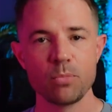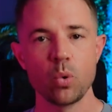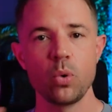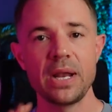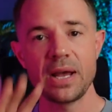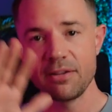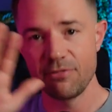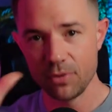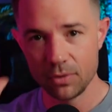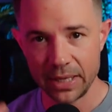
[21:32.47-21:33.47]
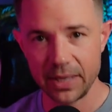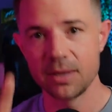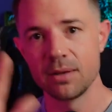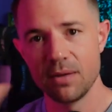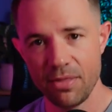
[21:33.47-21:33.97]
when I feel
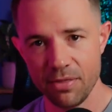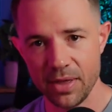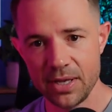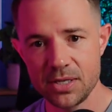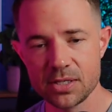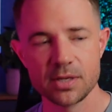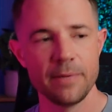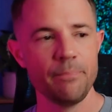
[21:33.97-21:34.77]
like this,